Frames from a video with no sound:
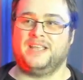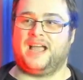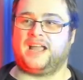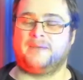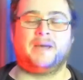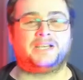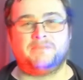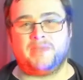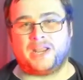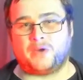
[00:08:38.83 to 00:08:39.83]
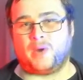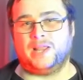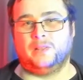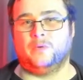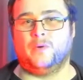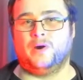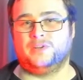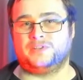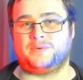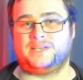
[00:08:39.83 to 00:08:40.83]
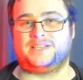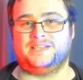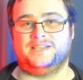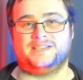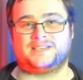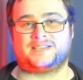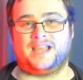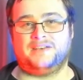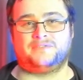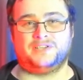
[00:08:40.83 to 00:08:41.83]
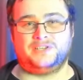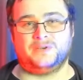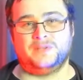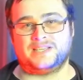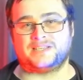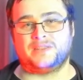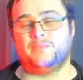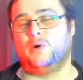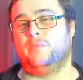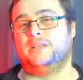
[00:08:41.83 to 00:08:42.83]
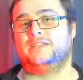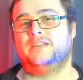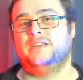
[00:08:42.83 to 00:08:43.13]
I can imagine being quite low on Twitch's kind of to-do list at the moment.